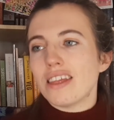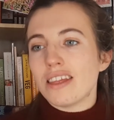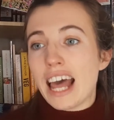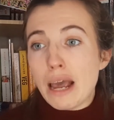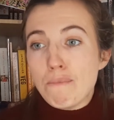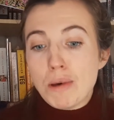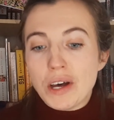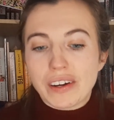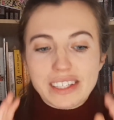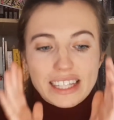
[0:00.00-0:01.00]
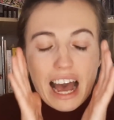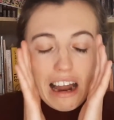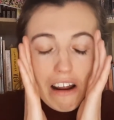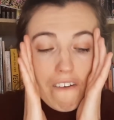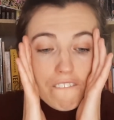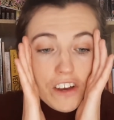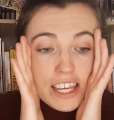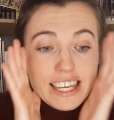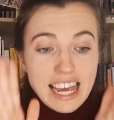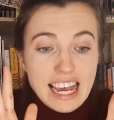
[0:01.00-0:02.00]
They are books that for
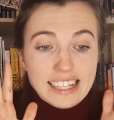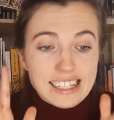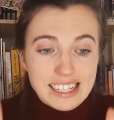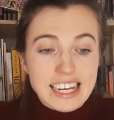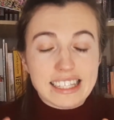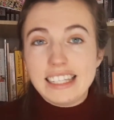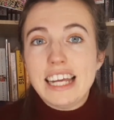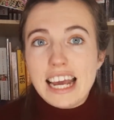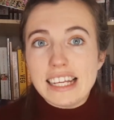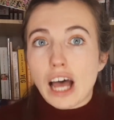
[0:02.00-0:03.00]
years and years and years